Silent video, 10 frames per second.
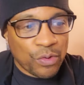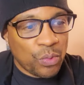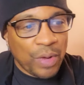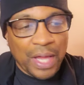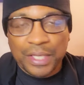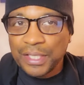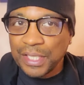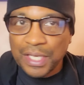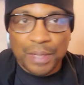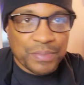for a while and
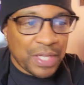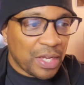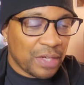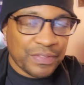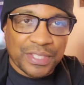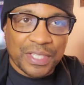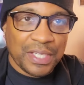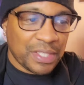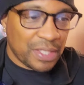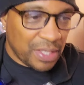he comes out all of a
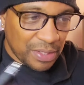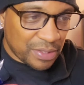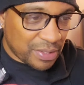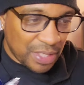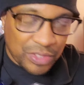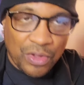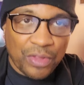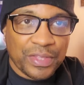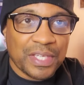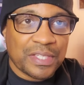sudden and he says all
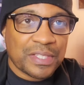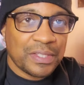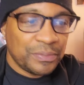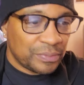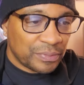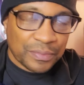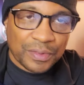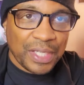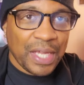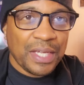this.
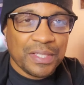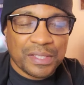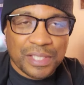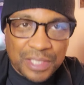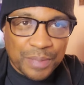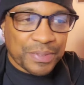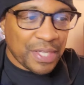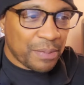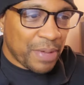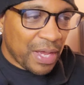Yeah, he's
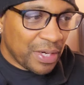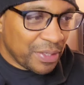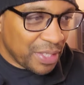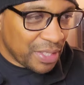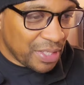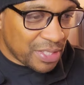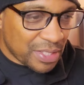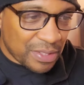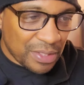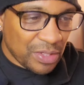upset about it. And he
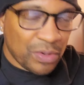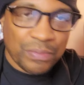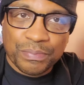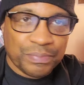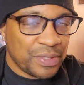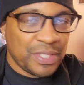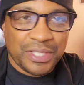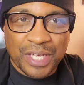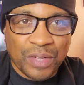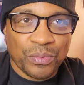just, you know, he's
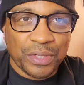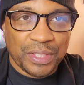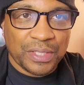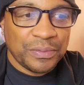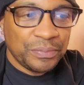done with it.